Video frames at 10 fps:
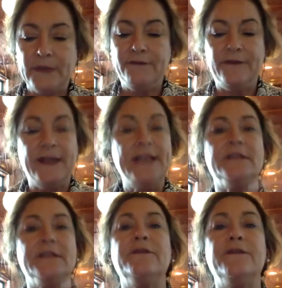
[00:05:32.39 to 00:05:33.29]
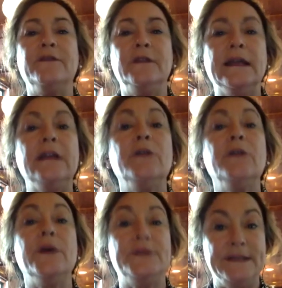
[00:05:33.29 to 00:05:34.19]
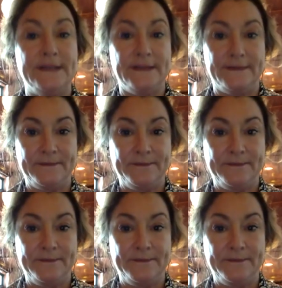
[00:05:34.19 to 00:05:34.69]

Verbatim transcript: vase of yellow roses